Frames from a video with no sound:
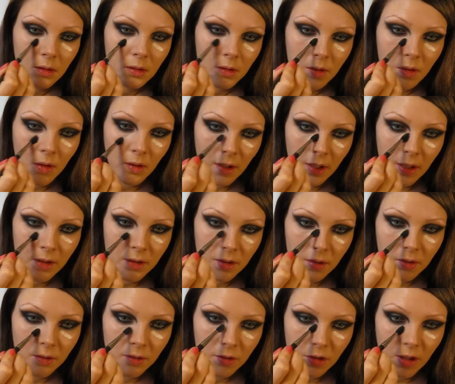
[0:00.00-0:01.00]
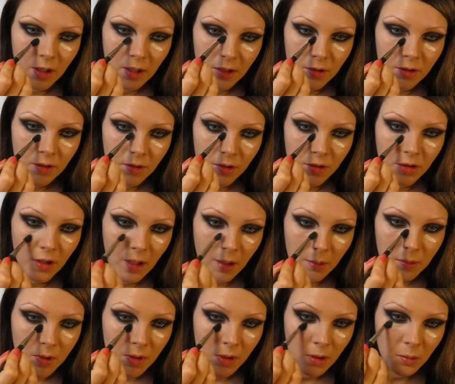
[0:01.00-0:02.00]
so that I don't change the
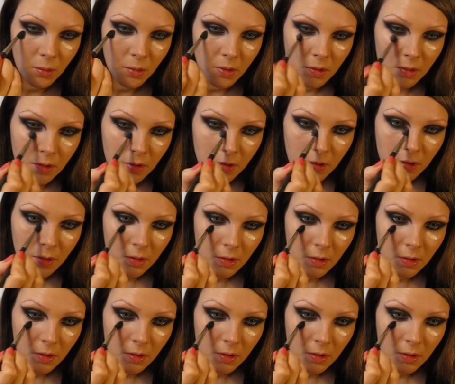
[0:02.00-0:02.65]
shape too much.